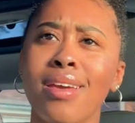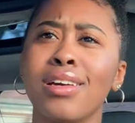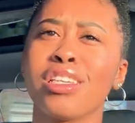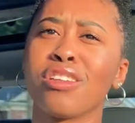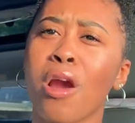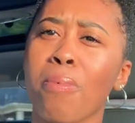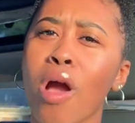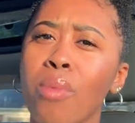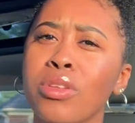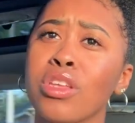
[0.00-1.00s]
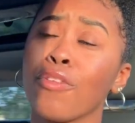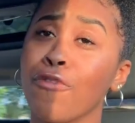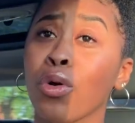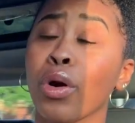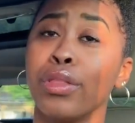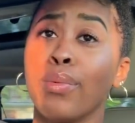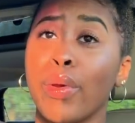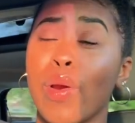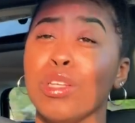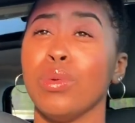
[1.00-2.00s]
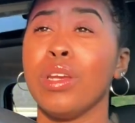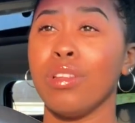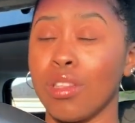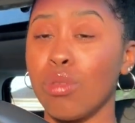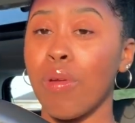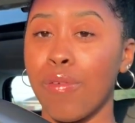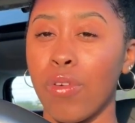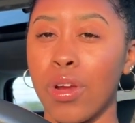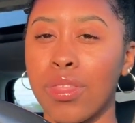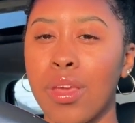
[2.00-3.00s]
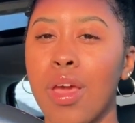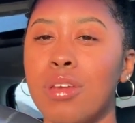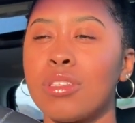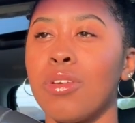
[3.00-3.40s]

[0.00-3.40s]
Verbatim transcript: Because our prom was on the 4th and we graduated on the 24th.